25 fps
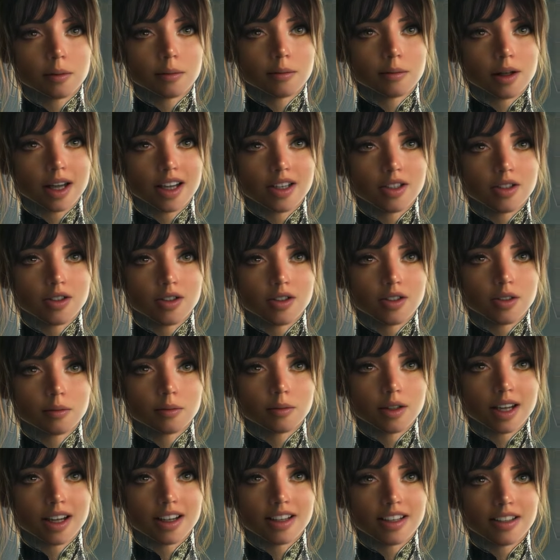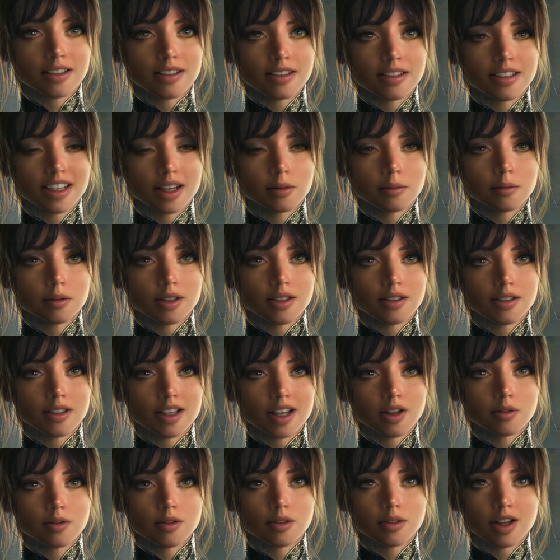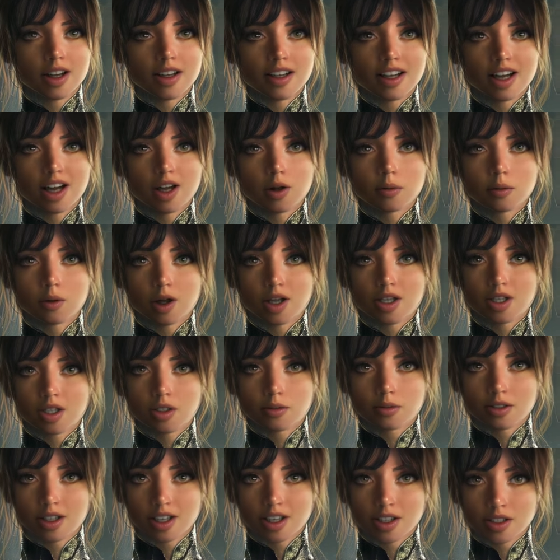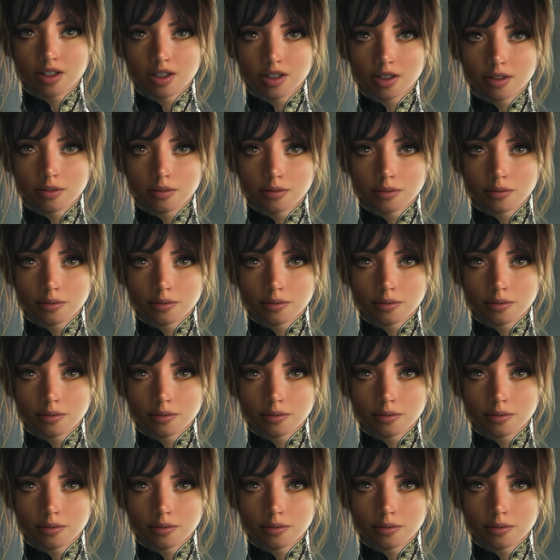Make sure to blend it seamlessly for that airbrushed finish.